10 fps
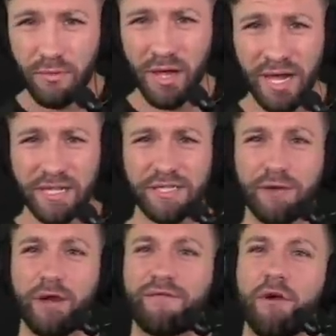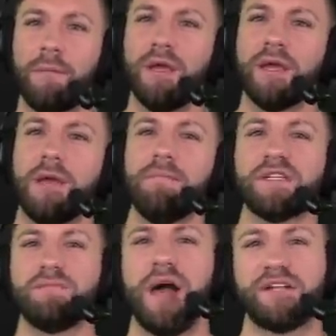I can see Renfro being a
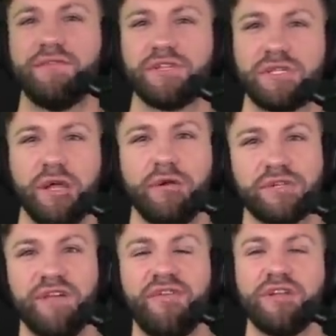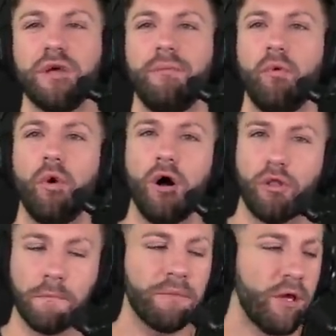mismatch for the Steelers if they double Waller.